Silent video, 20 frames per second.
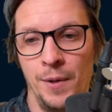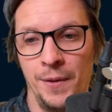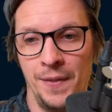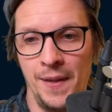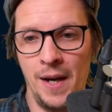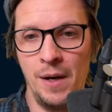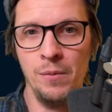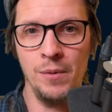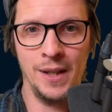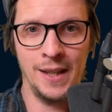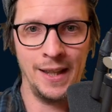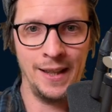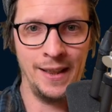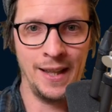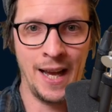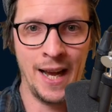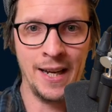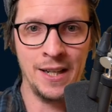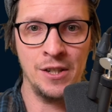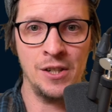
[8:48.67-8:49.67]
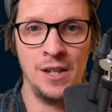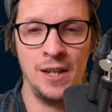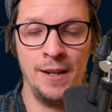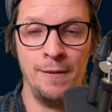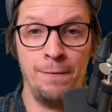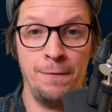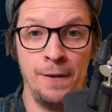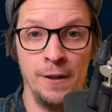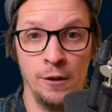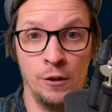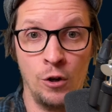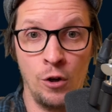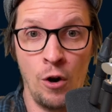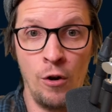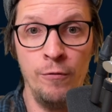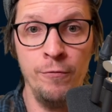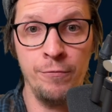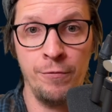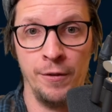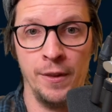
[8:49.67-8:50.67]
But now we can actually feel
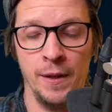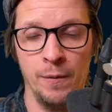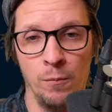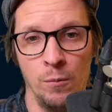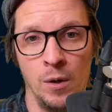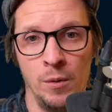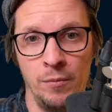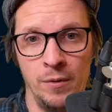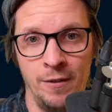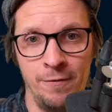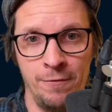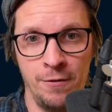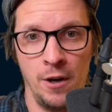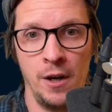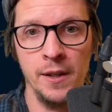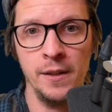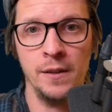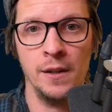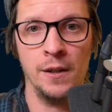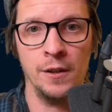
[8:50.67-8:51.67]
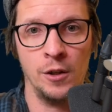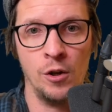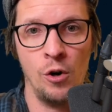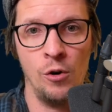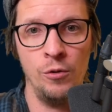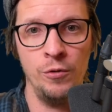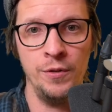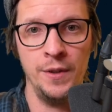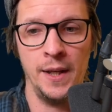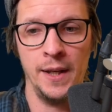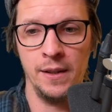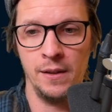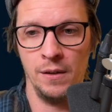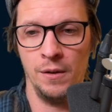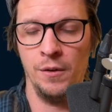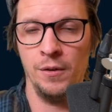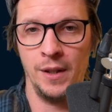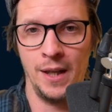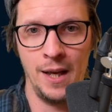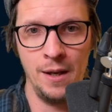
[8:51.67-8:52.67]
confident when we write our code that,
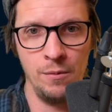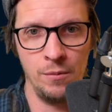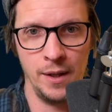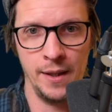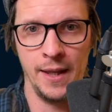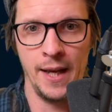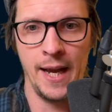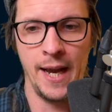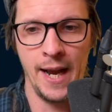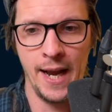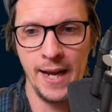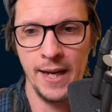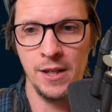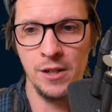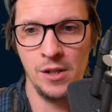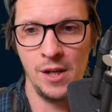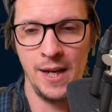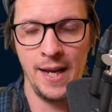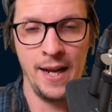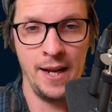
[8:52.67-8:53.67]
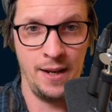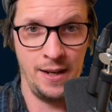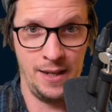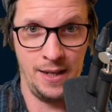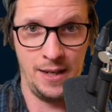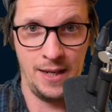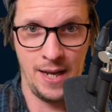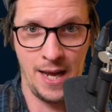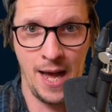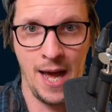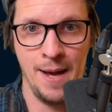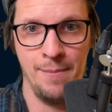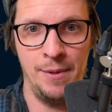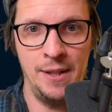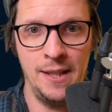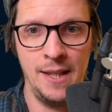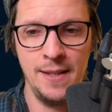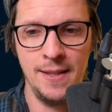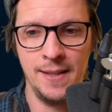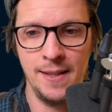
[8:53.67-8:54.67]
okay, when I actually am
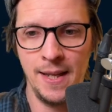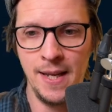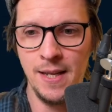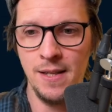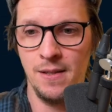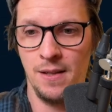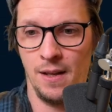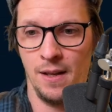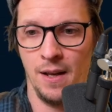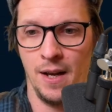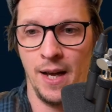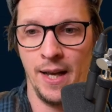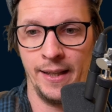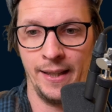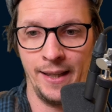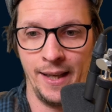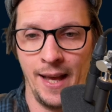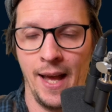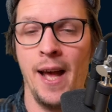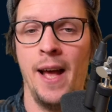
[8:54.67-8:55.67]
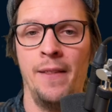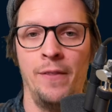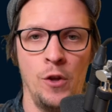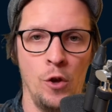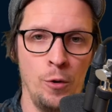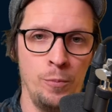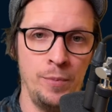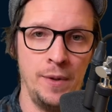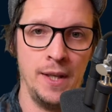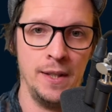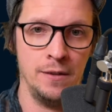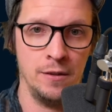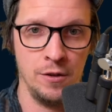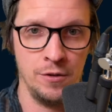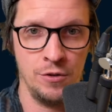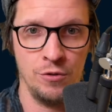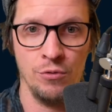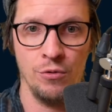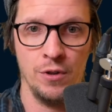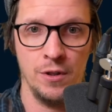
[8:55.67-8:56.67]
in this state, I can update
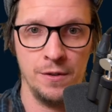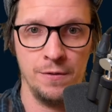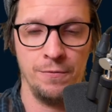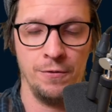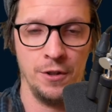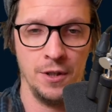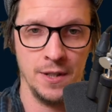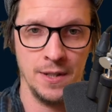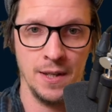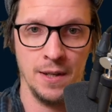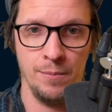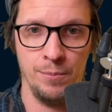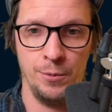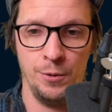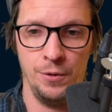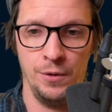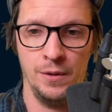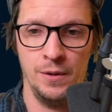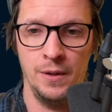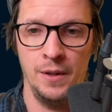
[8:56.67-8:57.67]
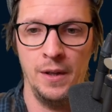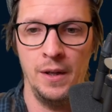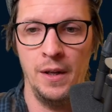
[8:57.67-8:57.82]
the source, for example.